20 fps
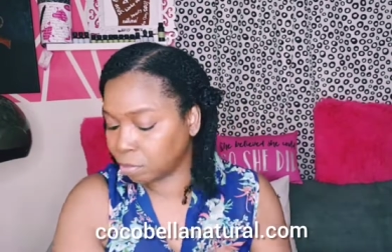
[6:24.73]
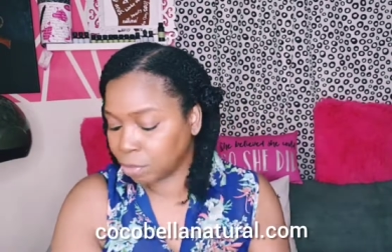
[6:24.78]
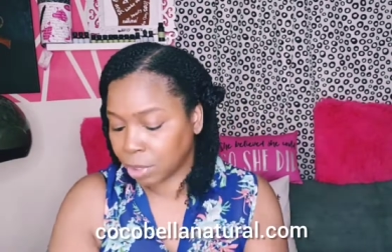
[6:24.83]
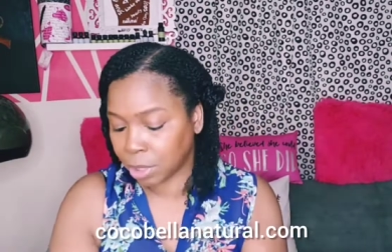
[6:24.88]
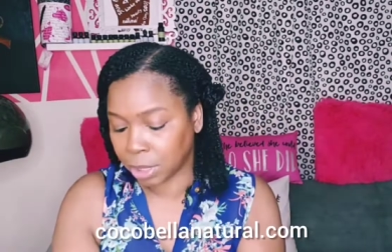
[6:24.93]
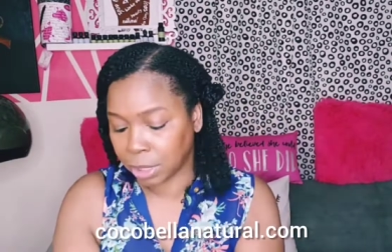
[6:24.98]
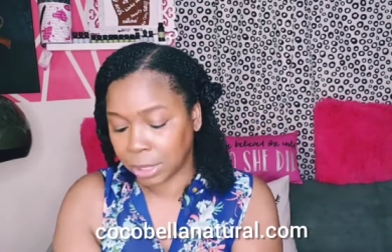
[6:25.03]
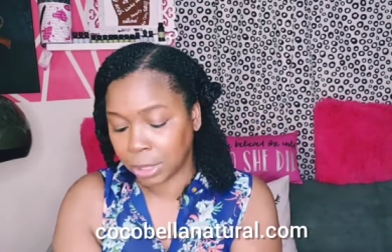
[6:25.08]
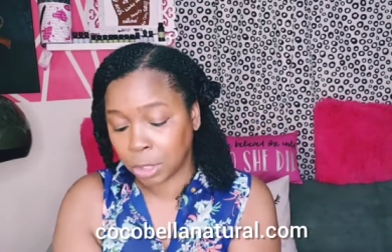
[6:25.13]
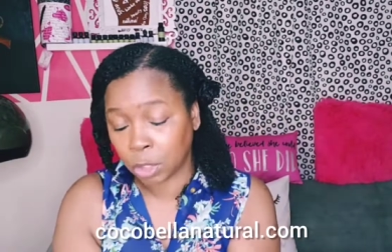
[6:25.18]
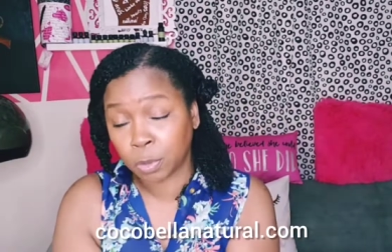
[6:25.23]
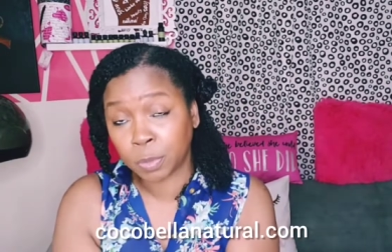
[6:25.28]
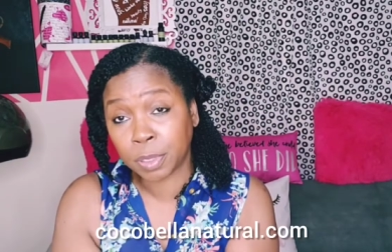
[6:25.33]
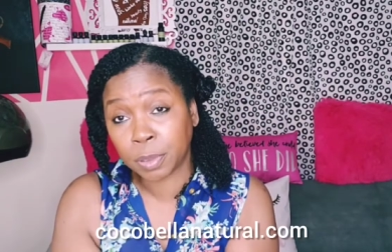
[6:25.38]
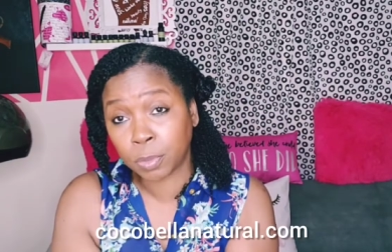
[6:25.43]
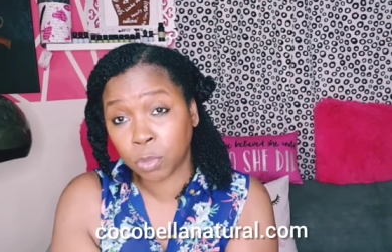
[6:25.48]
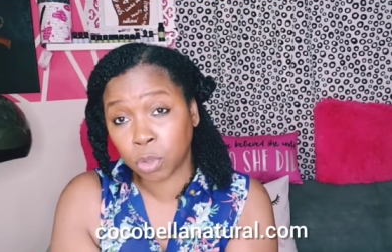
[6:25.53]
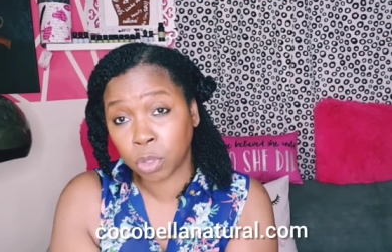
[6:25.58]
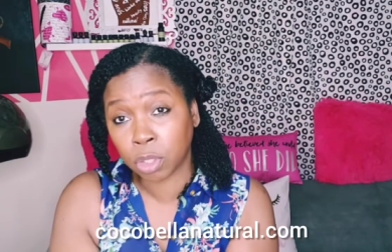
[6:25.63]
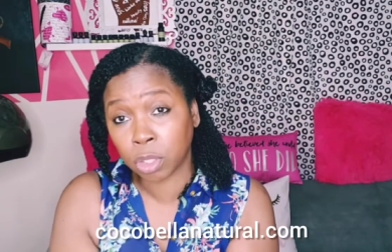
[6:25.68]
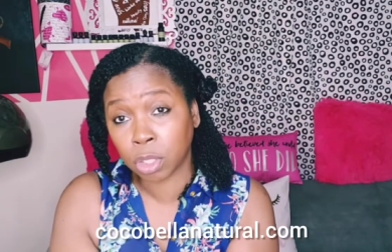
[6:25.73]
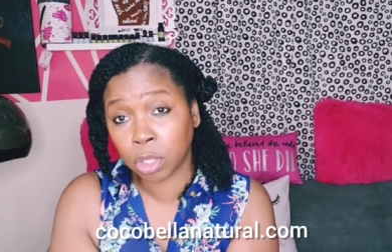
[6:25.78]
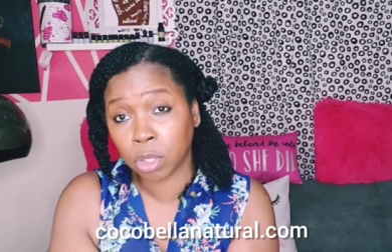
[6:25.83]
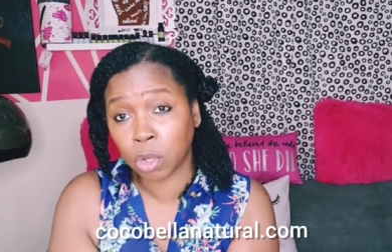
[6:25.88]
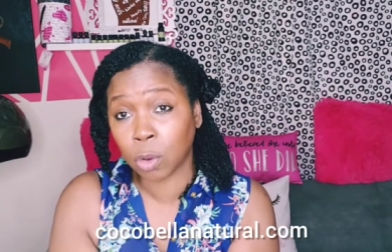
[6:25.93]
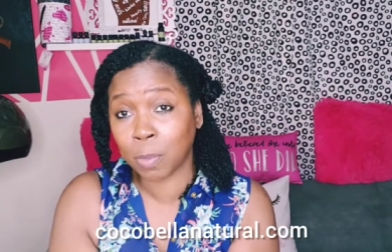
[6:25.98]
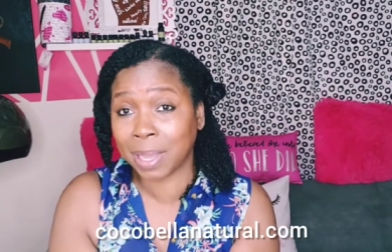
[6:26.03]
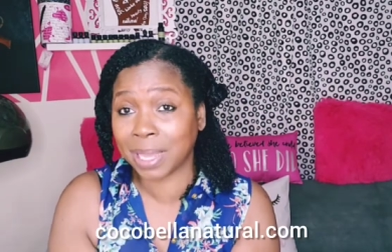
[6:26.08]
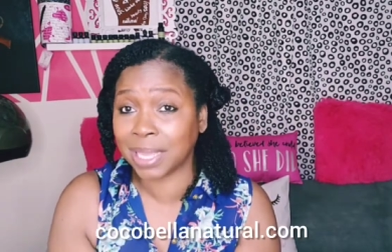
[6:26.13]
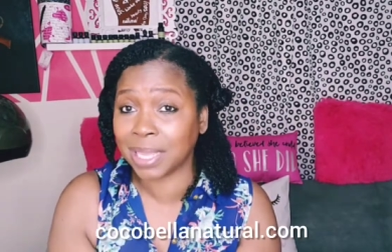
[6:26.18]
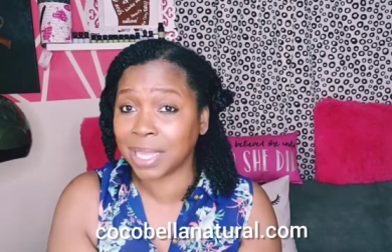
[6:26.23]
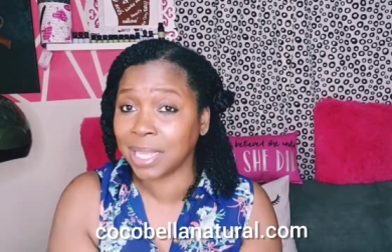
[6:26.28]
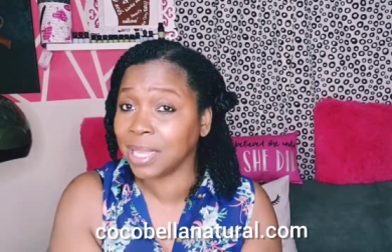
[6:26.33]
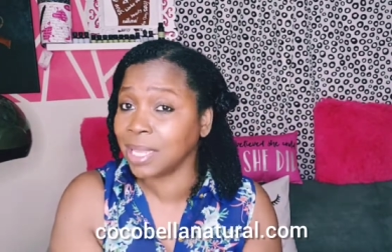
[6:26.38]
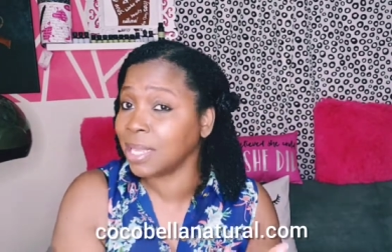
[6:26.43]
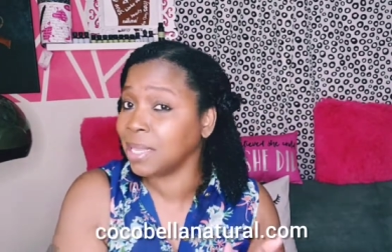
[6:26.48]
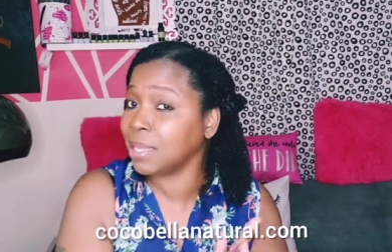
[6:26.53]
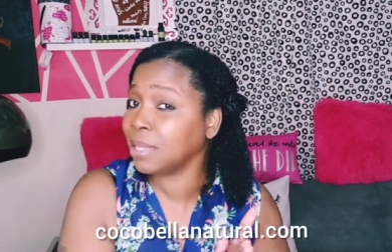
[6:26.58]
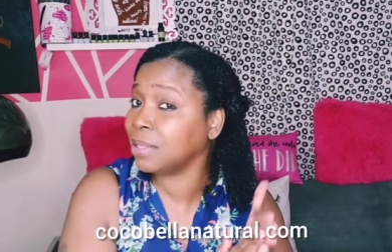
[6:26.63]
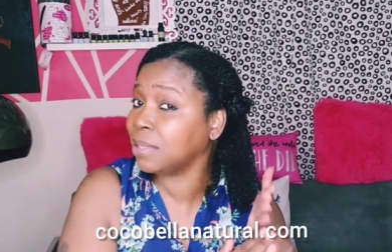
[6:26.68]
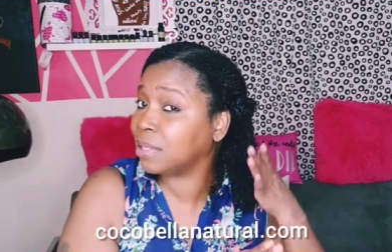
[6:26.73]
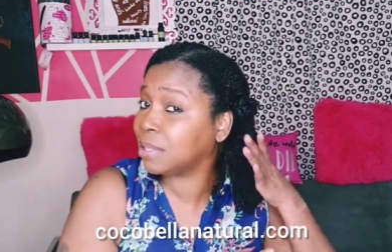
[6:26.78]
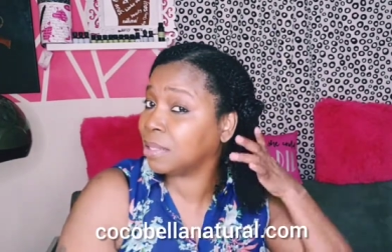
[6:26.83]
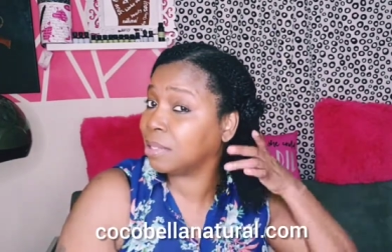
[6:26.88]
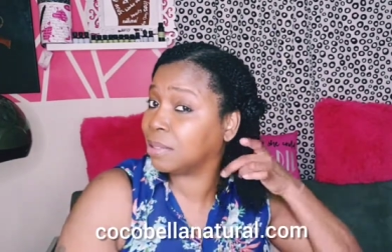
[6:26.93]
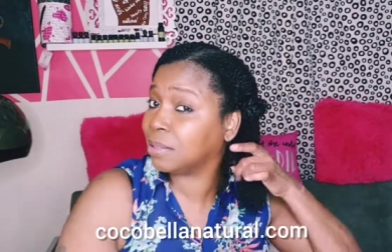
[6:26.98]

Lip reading: Put a little bit more on my ends.